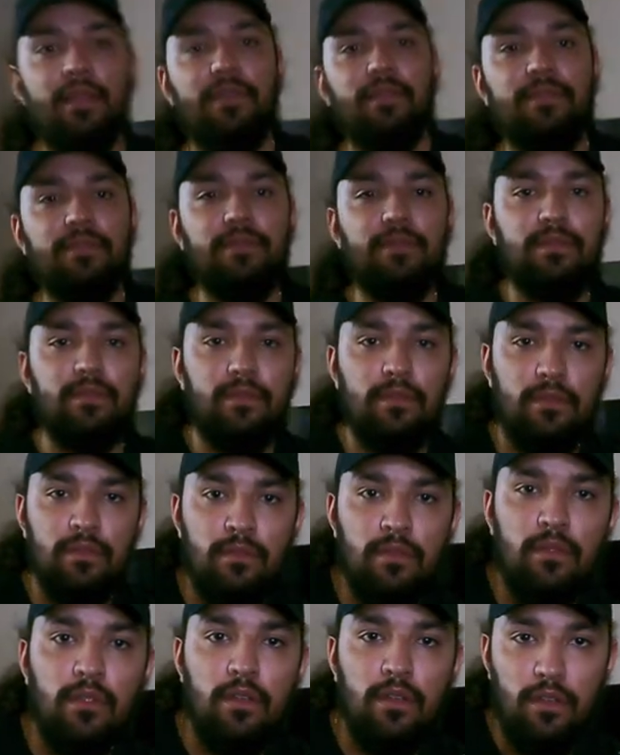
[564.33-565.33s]
Alright
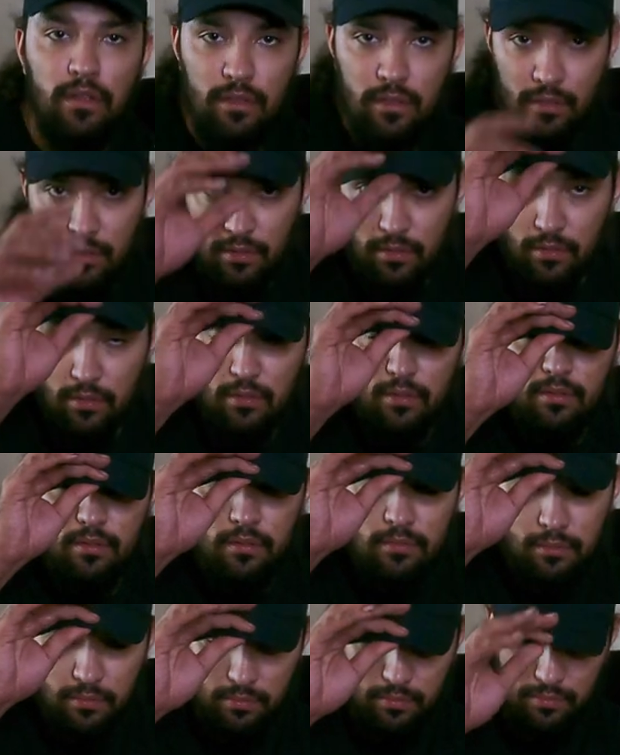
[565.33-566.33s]
guys, welcome back to
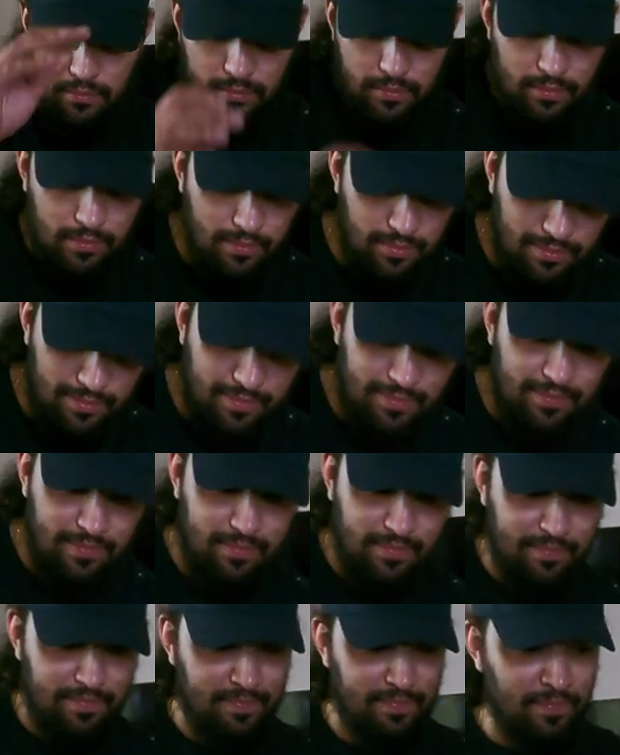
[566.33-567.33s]
Percy's Planet.
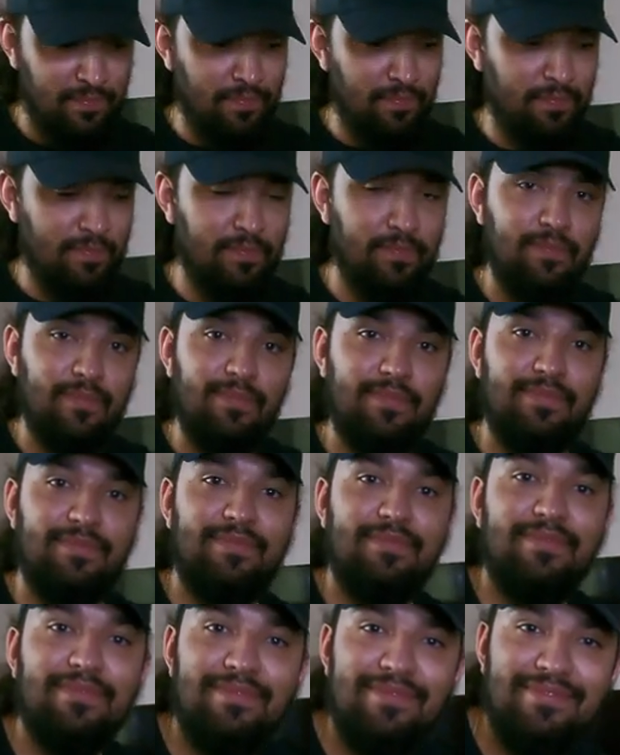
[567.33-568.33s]
So the deal right now
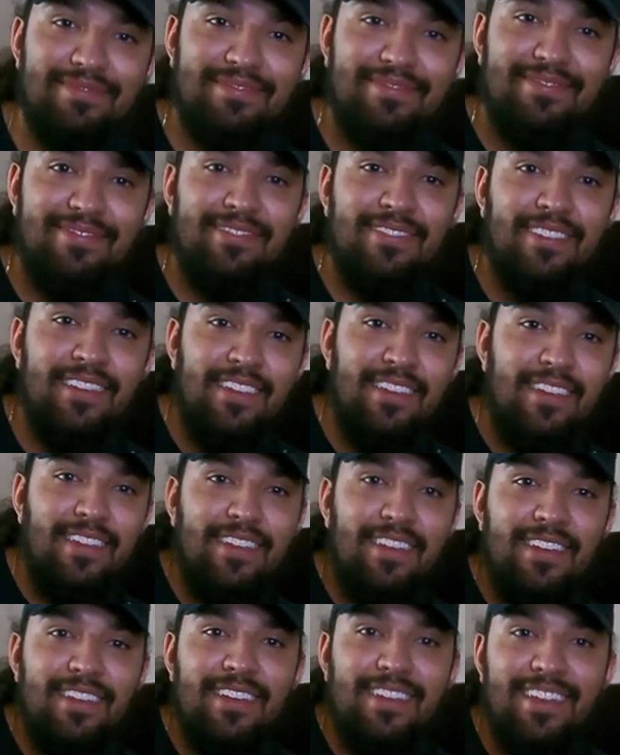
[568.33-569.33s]
is I'm
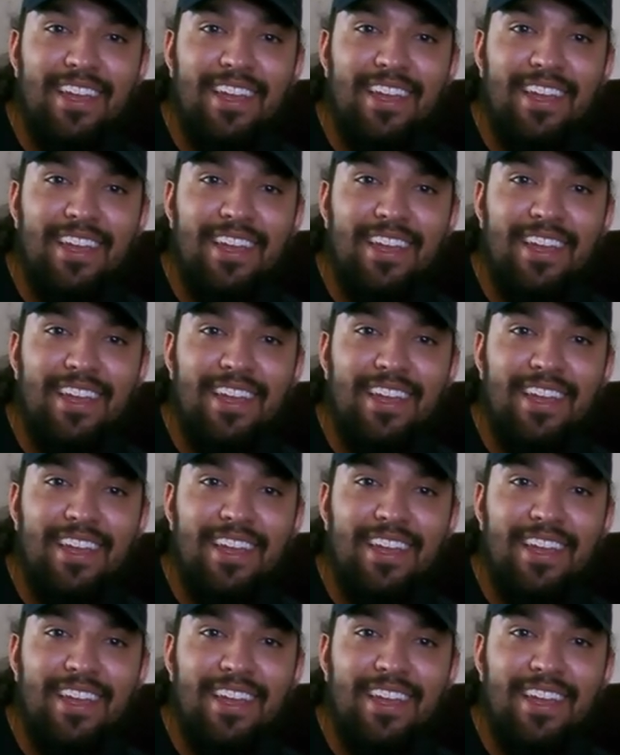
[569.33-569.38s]
just kidding.